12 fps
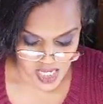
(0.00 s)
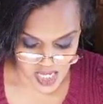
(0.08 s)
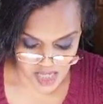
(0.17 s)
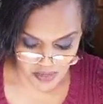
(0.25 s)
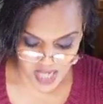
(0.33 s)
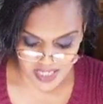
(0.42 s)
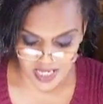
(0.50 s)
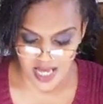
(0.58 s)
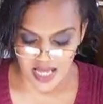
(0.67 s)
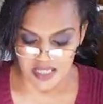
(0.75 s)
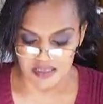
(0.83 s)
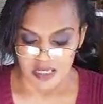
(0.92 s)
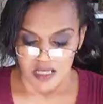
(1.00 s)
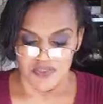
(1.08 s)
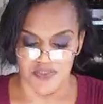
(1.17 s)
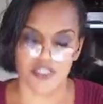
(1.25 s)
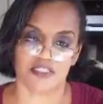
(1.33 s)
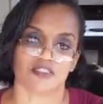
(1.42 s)
In my case,
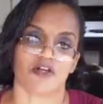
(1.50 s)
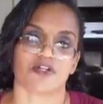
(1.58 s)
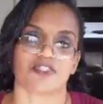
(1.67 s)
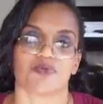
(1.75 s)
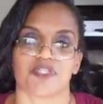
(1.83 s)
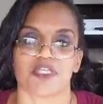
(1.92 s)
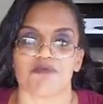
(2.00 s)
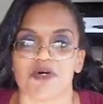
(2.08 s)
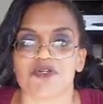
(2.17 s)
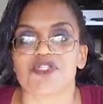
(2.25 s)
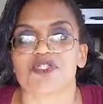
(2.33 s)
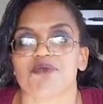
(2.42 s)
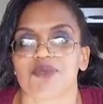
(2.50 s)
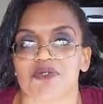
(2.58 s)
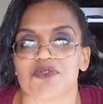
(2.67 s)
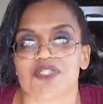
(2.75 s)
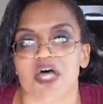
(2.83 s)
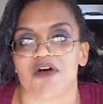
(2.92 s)
this starts with the emotional
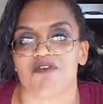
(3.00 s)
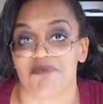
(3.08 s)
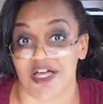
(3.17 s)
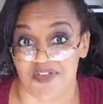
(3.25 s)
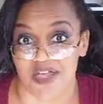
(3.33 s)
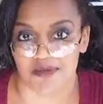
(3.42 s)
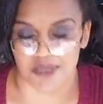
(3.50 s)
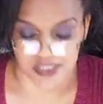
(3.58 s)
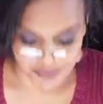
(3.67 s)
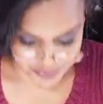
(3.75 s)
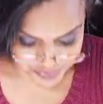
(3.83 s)
abuse of my family.